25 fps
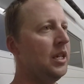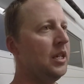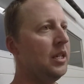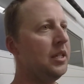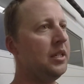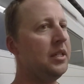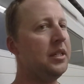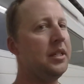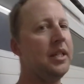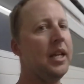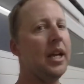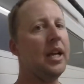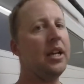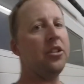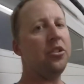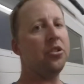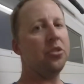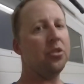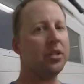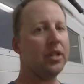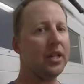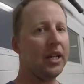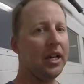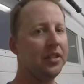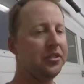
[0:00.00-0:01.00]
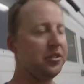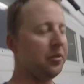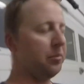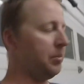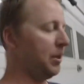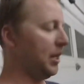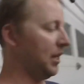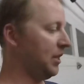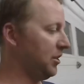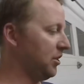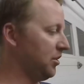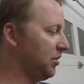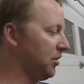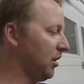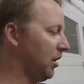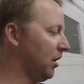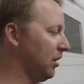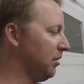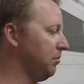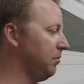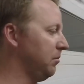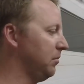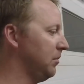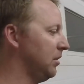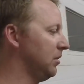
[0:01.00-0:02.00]
get your guys' opinion
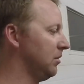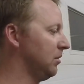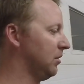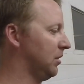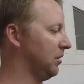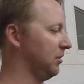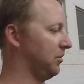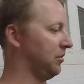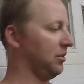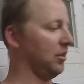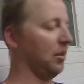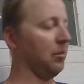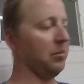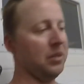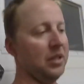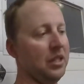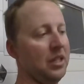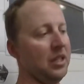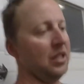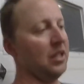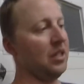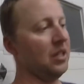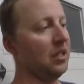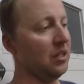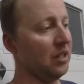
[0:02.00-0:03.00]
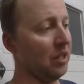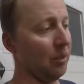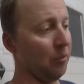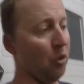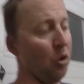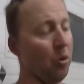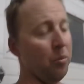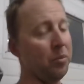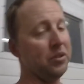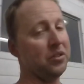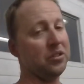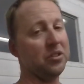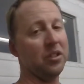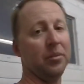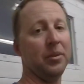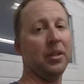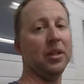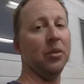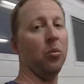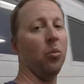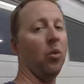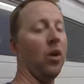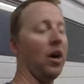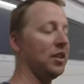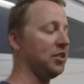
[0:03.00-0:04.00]
on, because I'm hoping somebody that
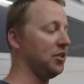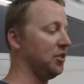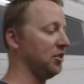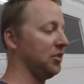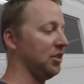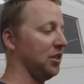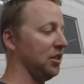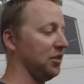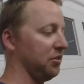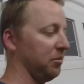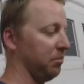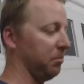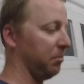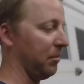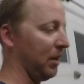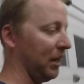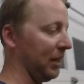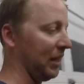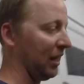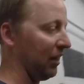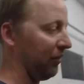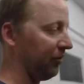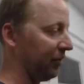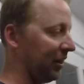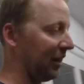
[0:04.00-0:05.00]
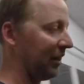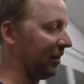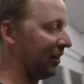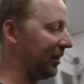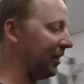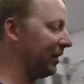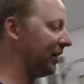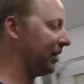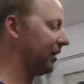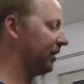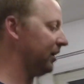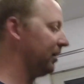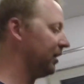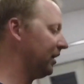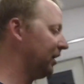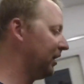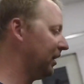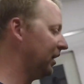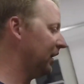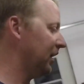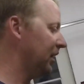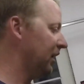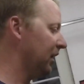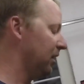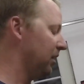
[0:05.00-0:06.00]
watches this might have an idea,
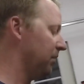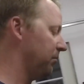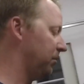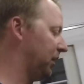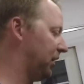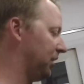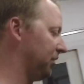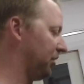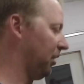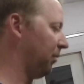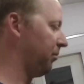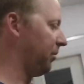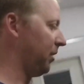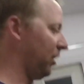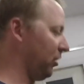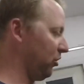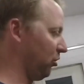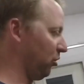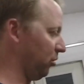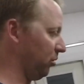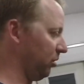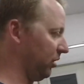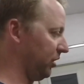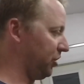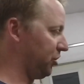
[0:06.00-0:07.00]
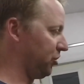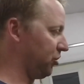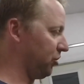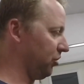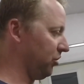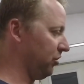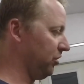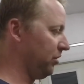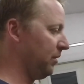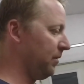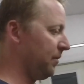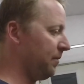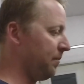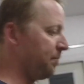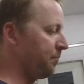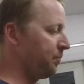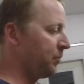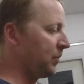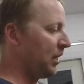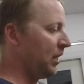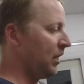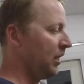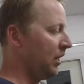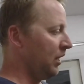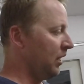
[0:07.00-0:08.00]
because I'm not totally sure.
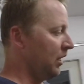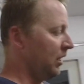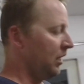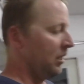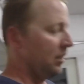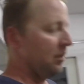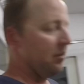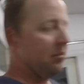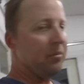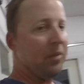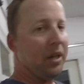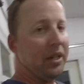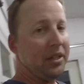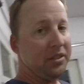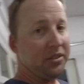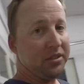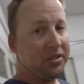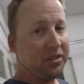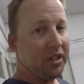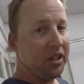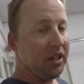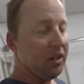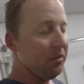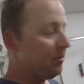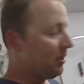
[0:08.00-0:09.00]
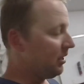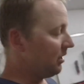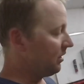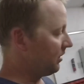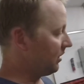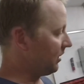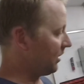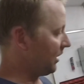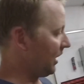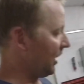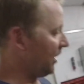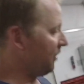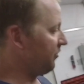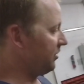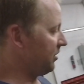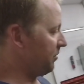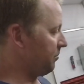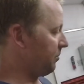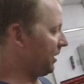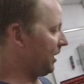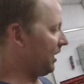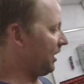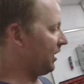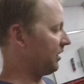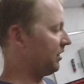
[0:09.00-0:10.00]
My sub that I have in the
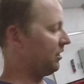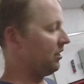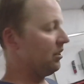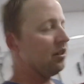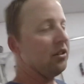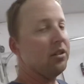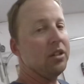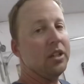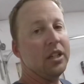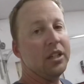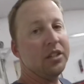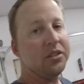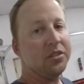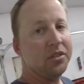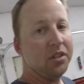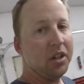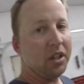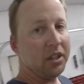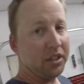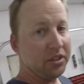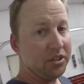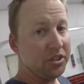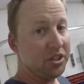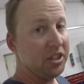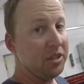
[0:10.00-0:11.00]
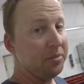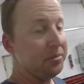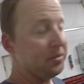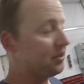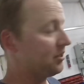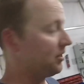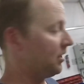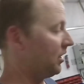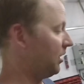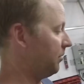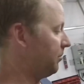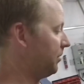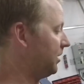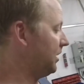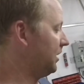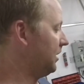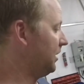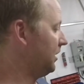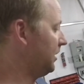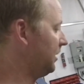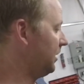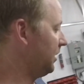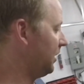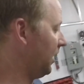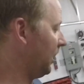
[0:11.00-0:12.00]
back here is not a cheap sub,
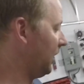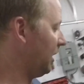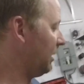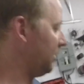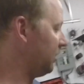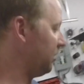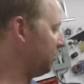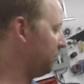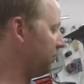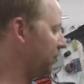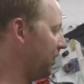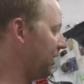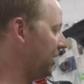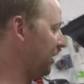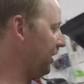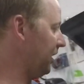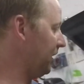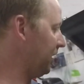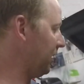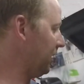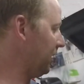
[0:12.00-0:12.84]
and my